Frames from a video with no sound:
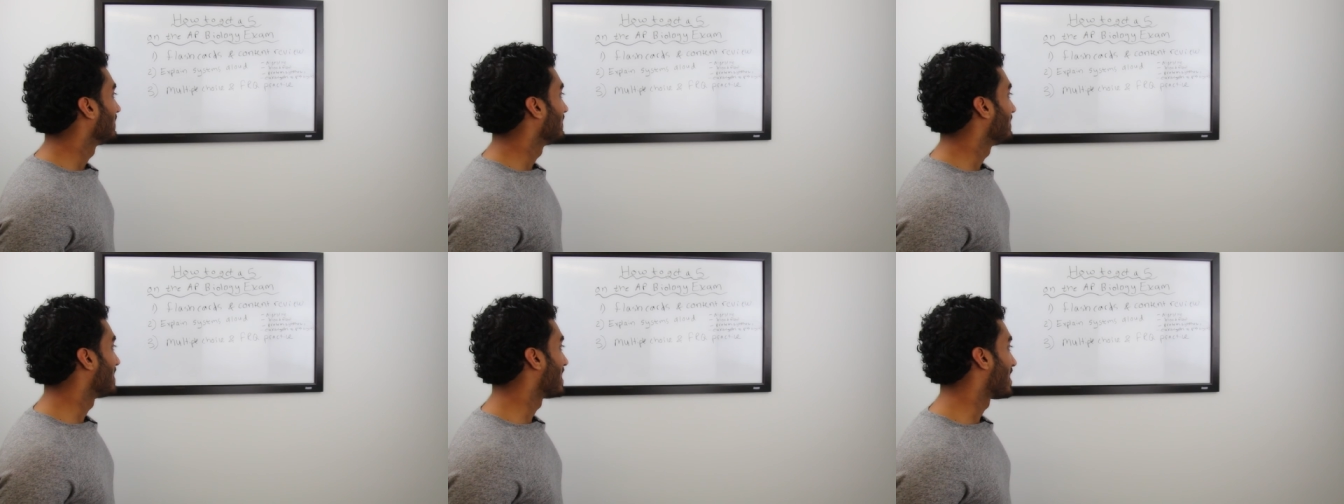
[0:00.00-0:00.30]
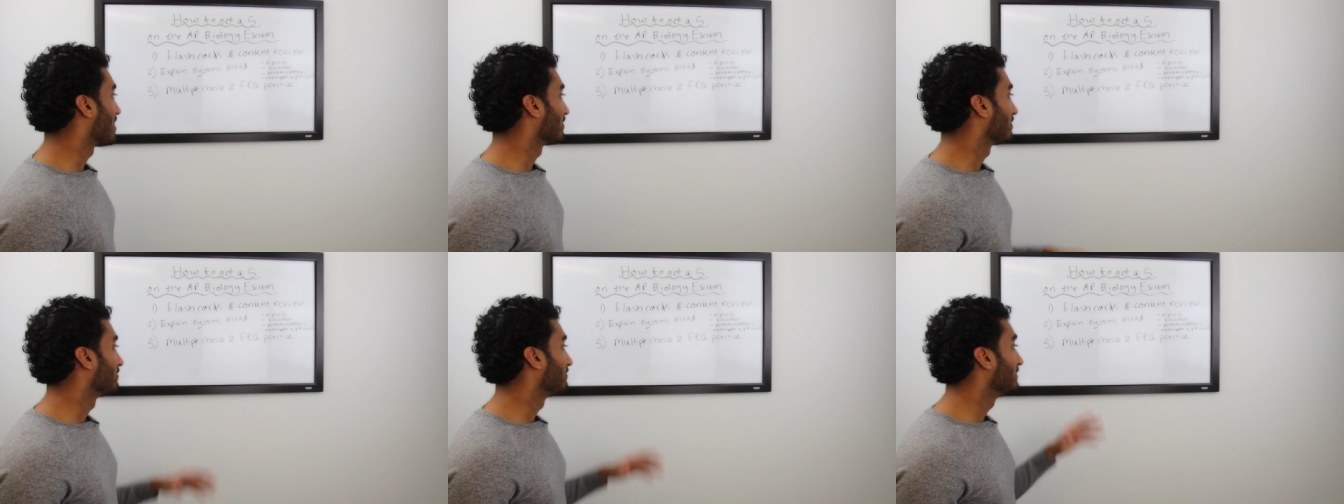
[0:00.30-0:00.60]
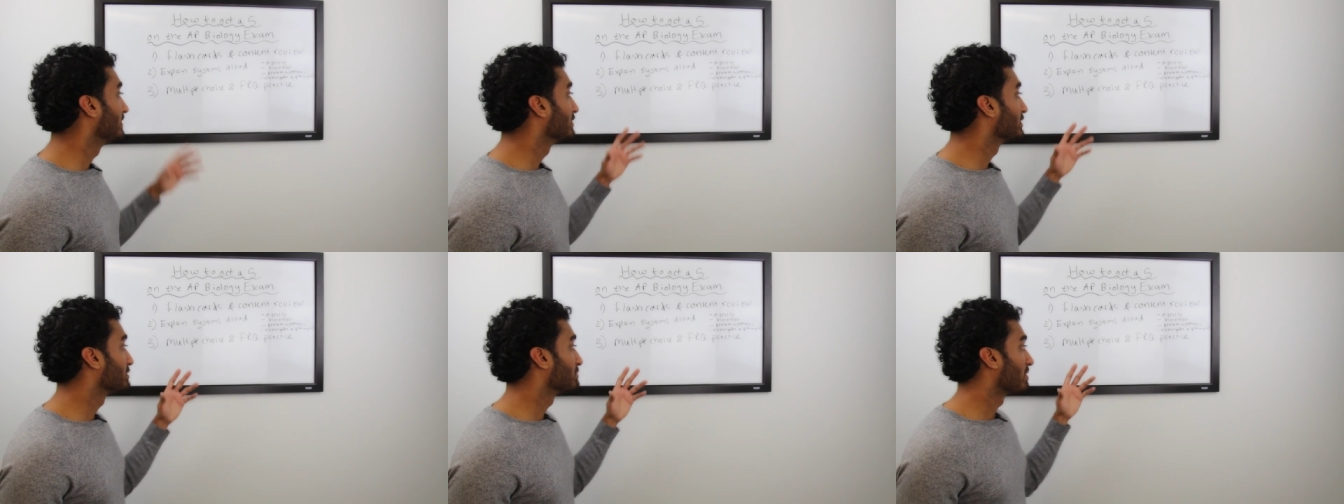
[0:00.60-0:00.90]
Now, the
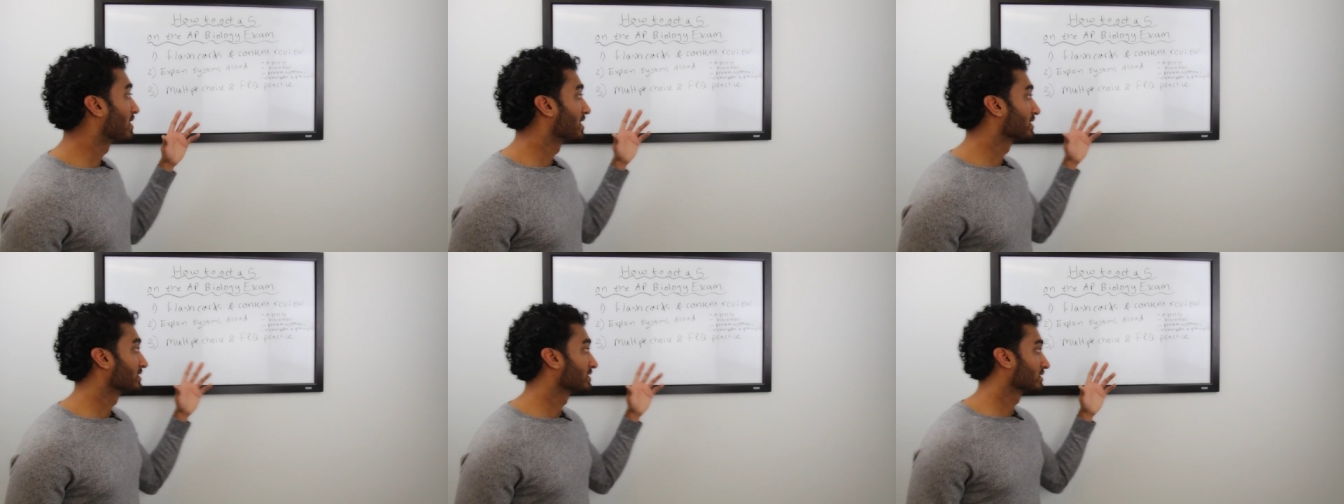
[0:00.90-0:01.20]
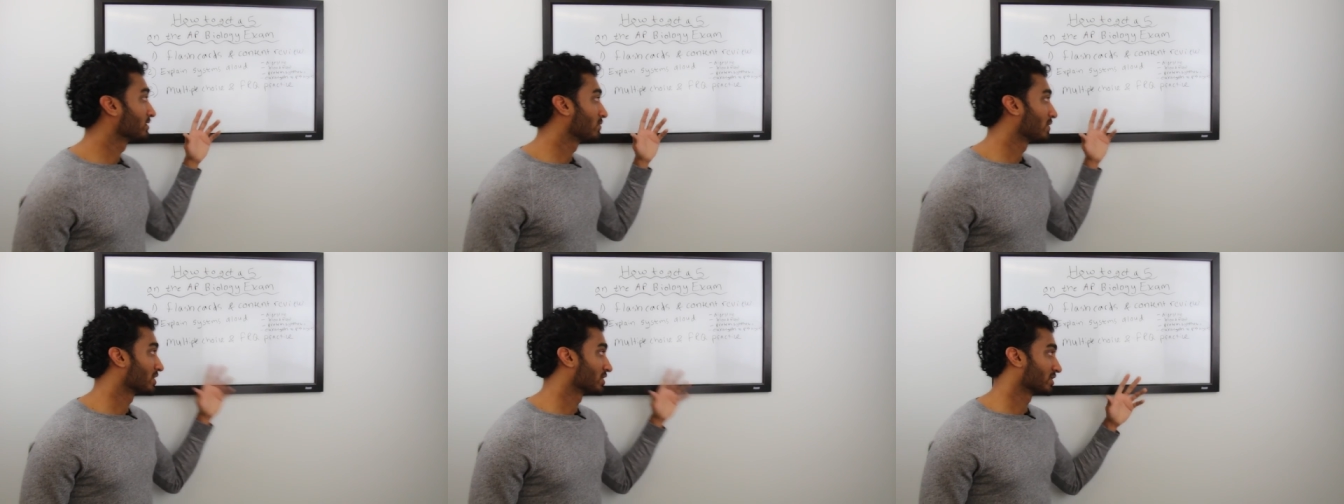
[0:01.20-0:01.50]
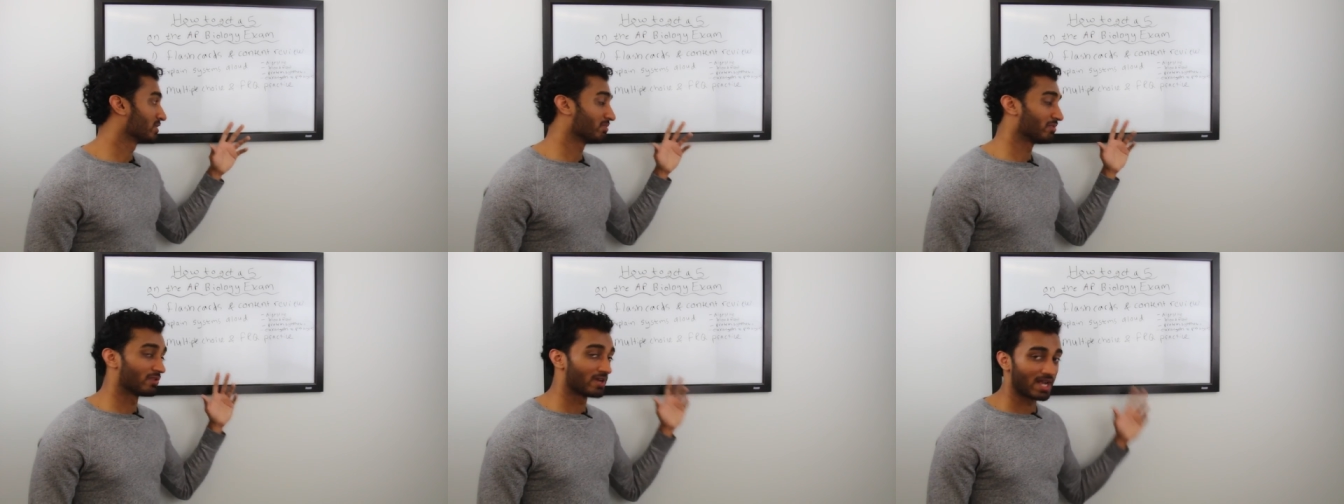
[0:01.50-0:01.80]
free response
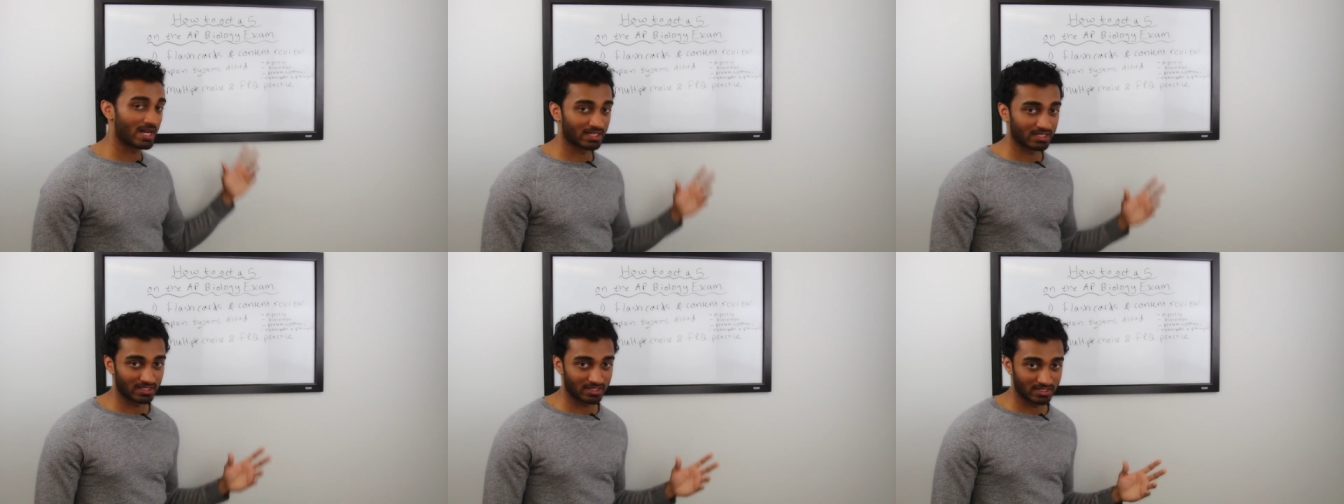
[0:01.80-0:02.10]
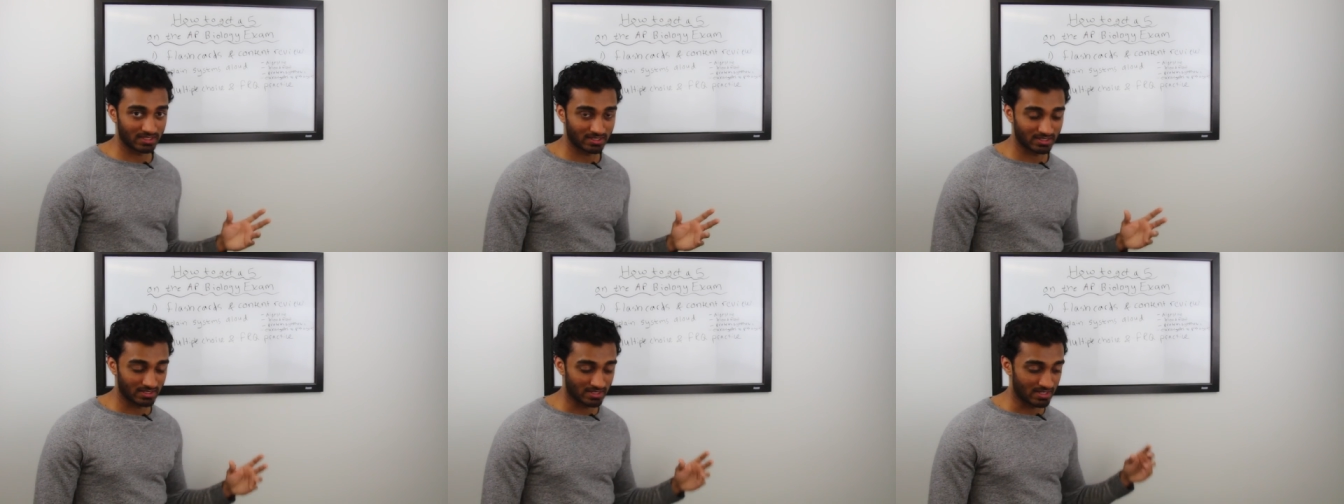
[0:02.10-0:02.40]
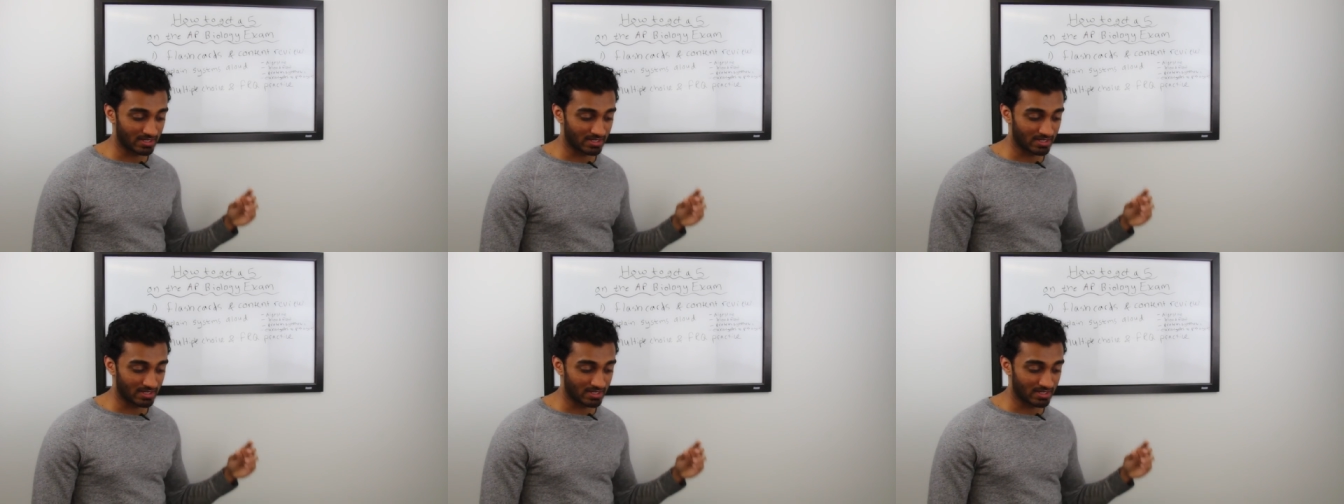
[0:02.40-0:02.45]
question practice.